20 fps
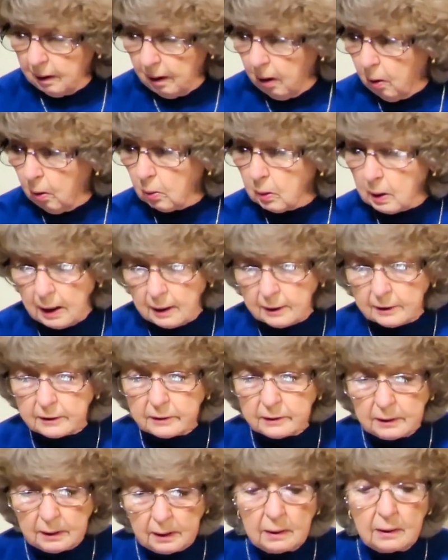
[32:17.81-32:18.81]
All I
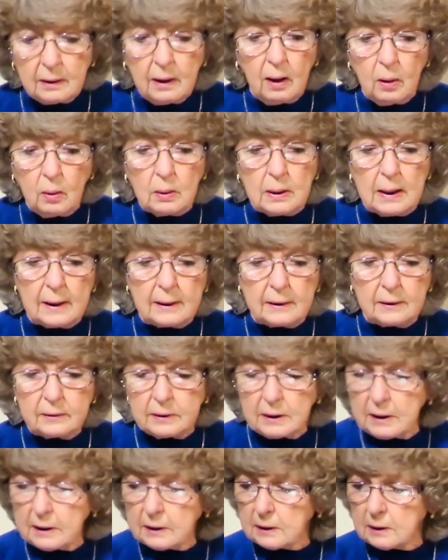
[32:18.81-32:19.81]
could
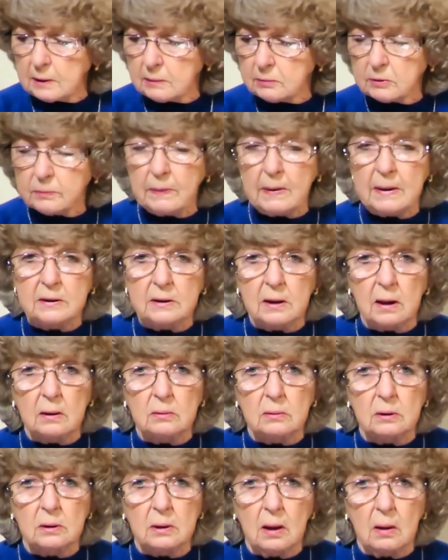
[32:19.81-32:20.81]
think of was my
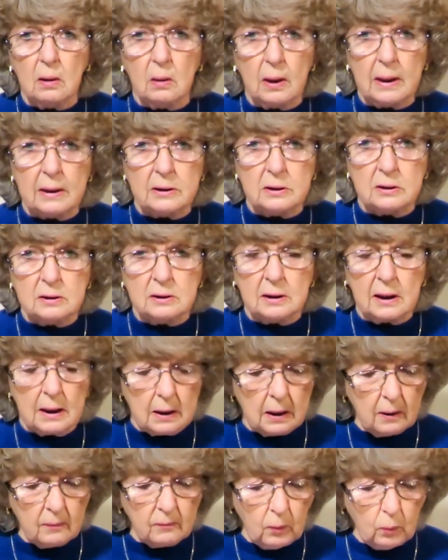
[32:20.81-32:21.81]
daughter-in-law had
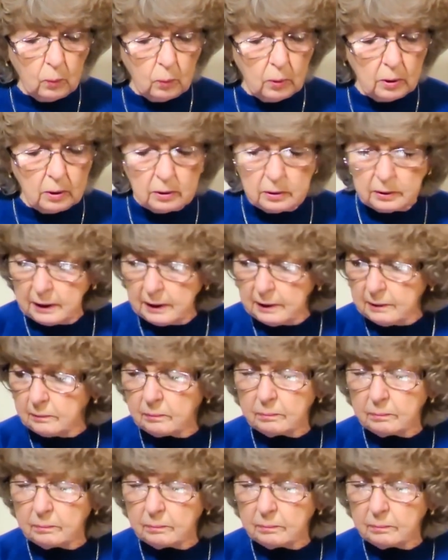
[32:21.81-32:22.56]
got off of work